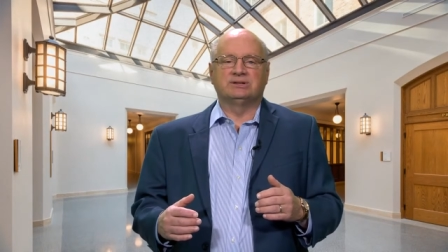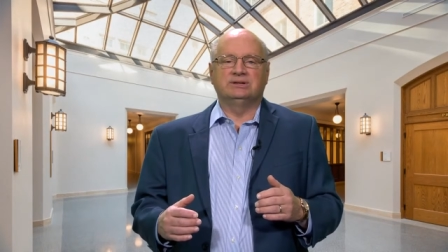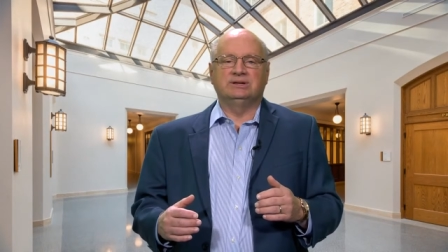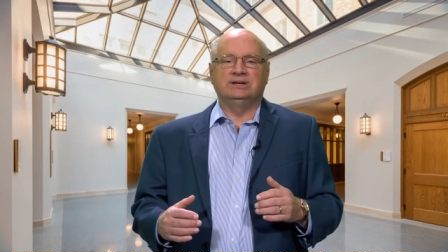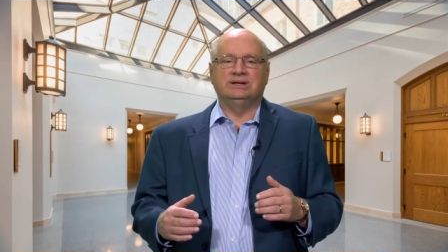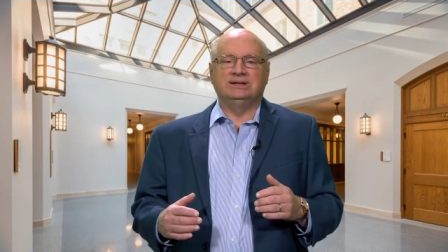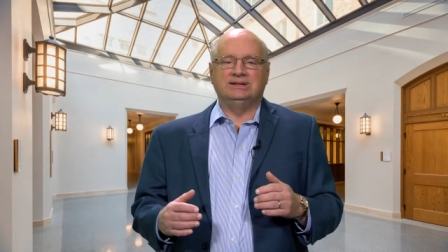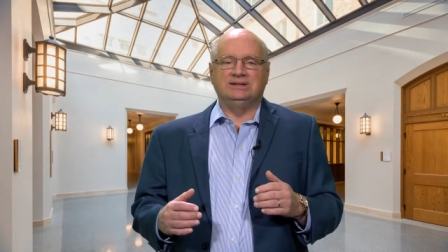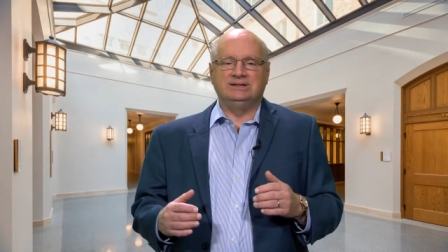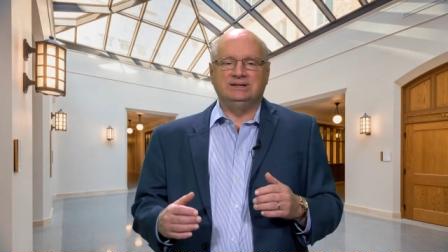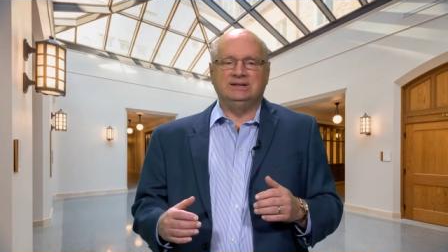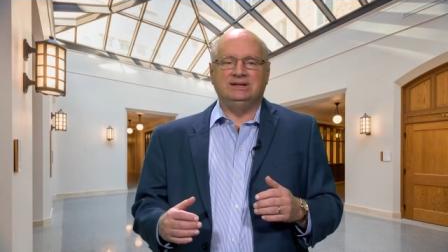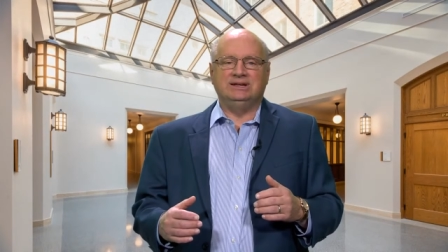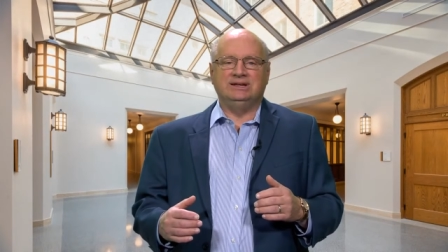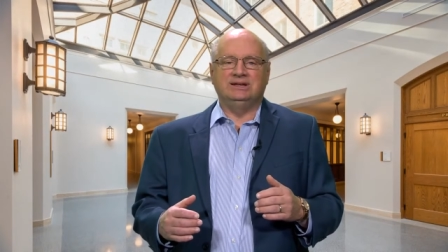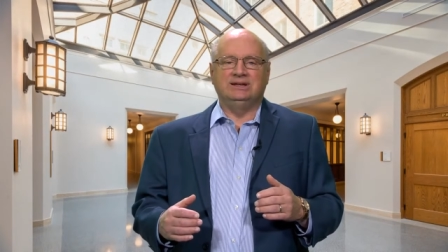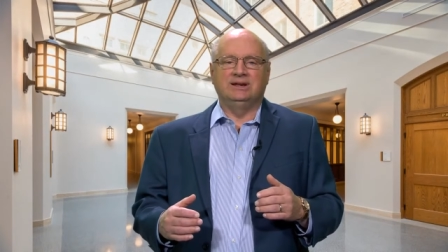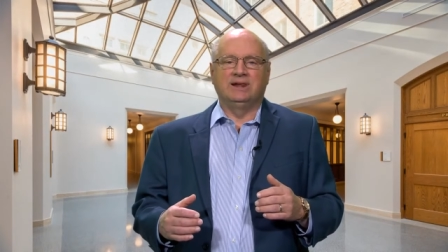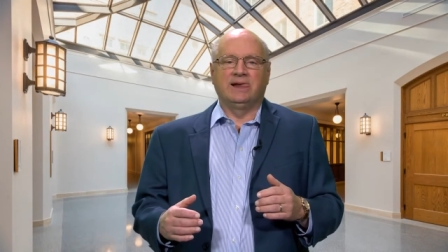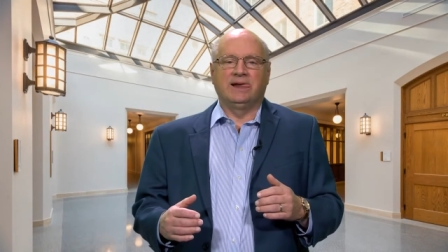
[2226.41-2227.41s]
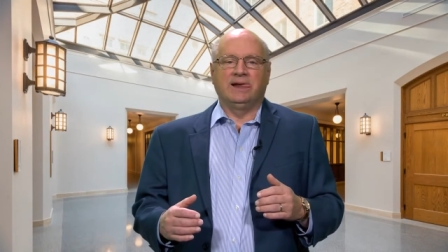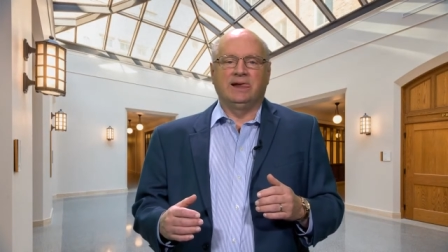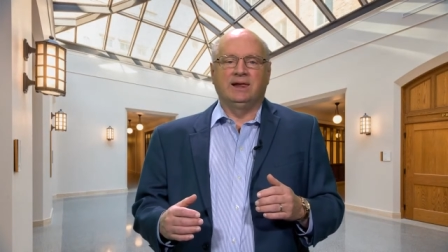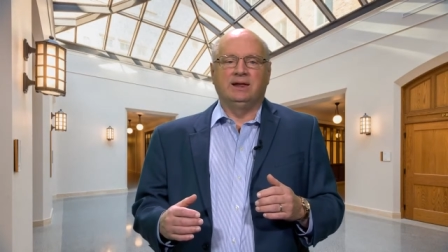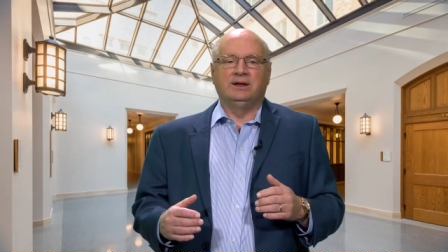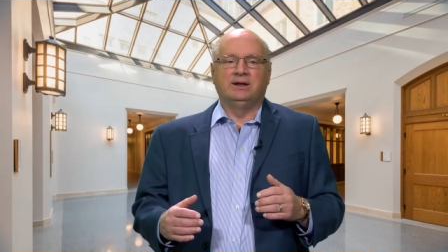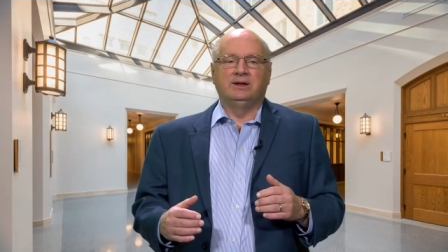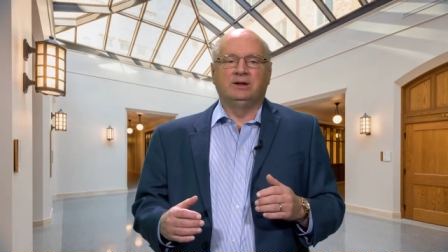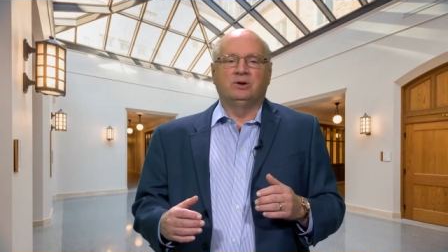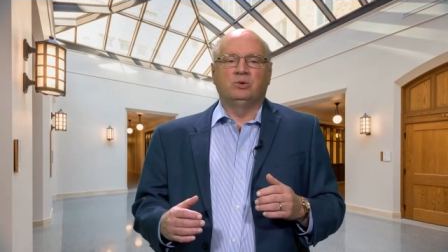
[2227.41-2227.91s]
indeed,
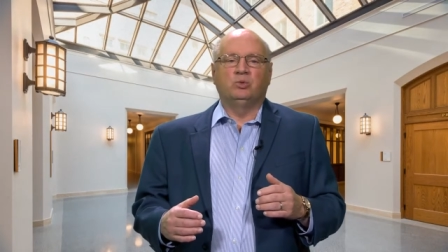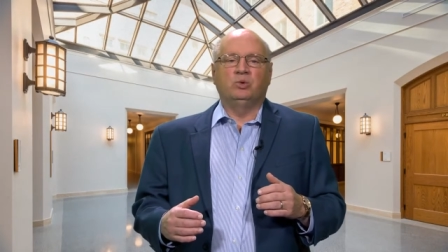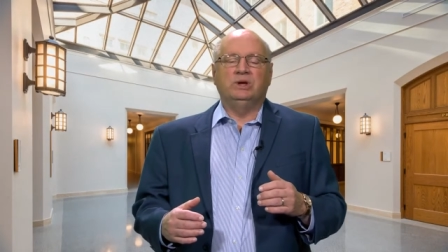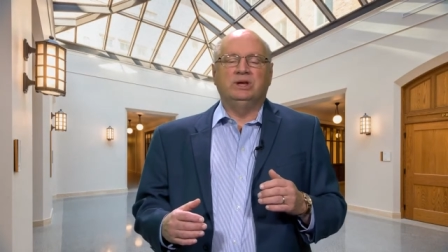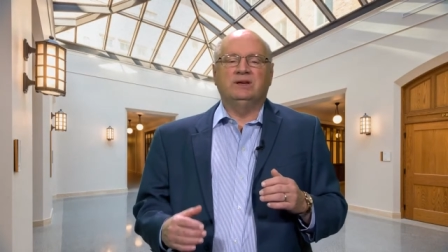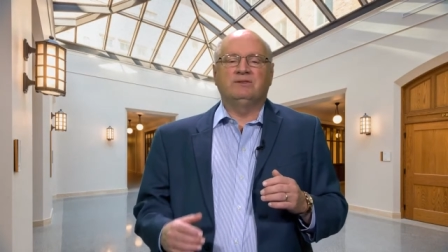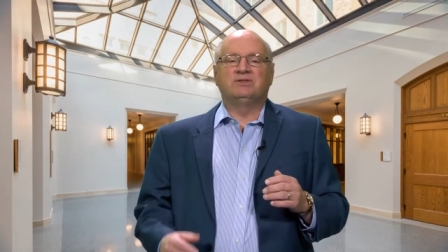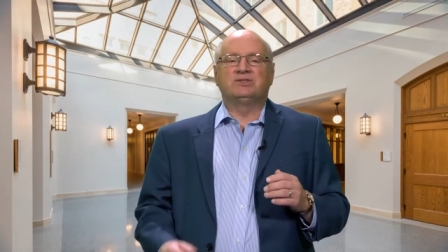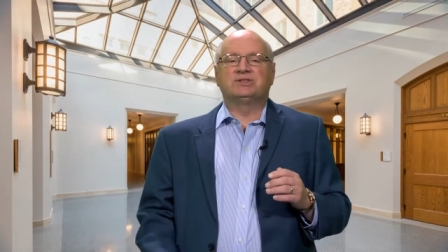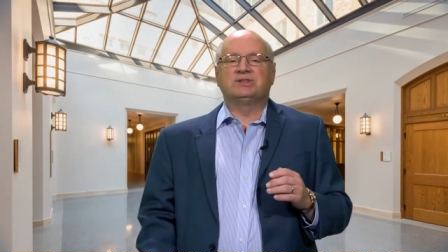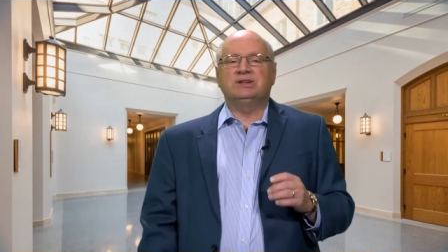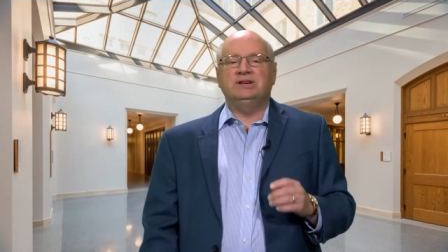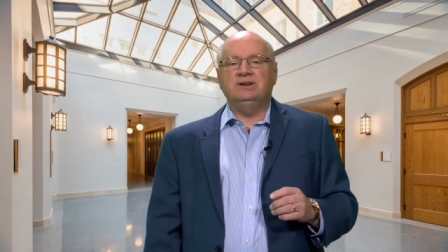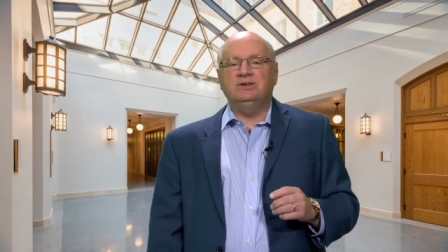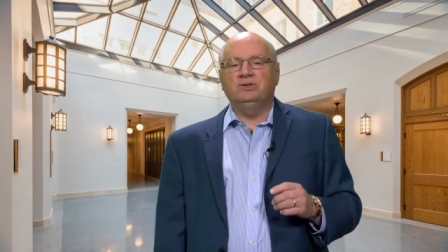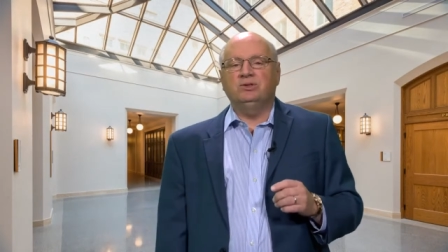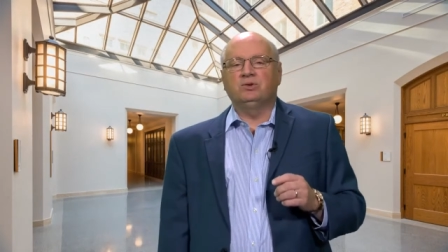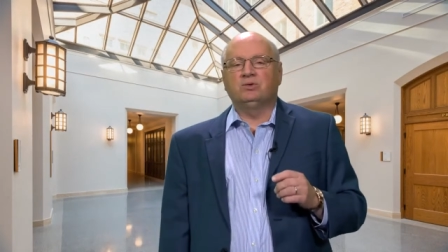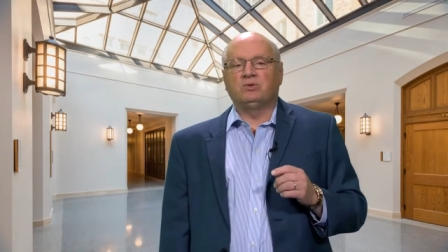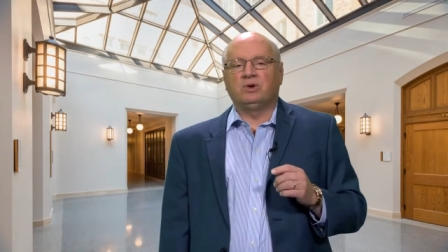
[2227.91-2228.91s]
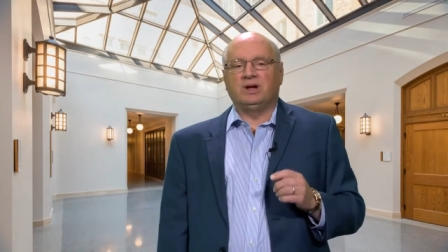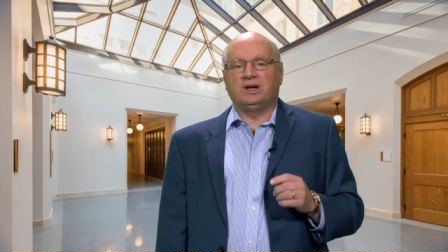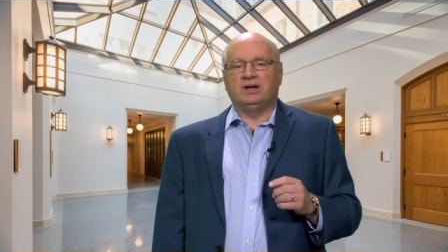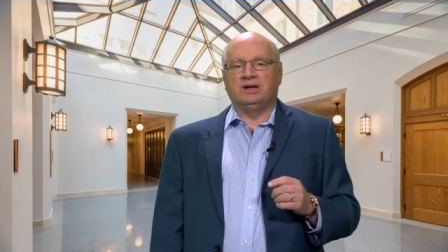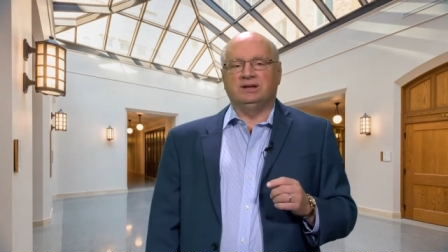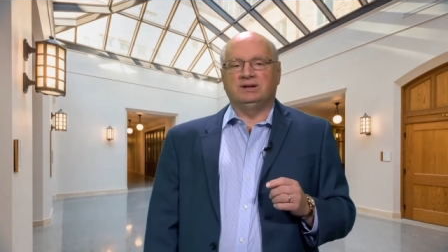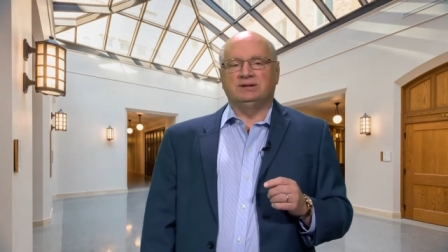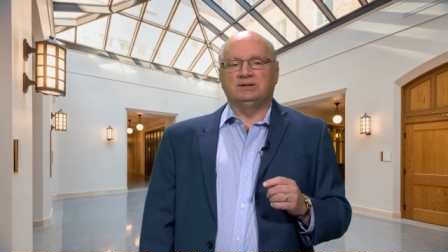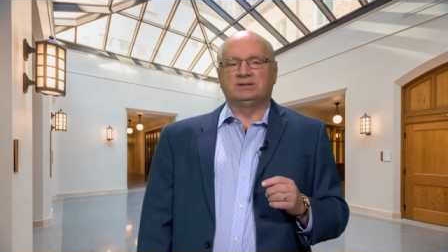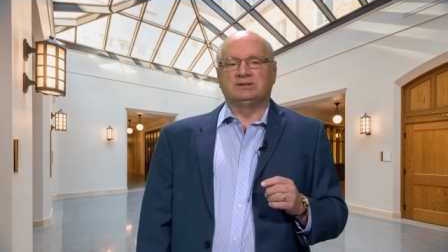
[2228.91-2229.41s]
we have seen the
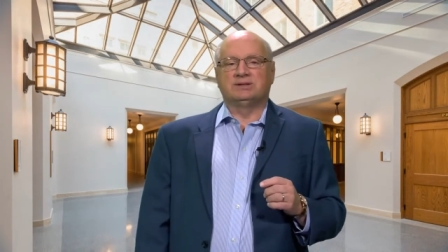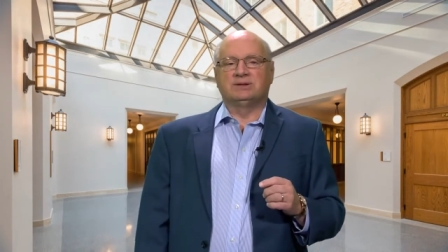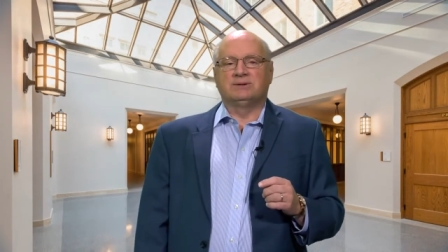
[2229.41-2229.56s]
rise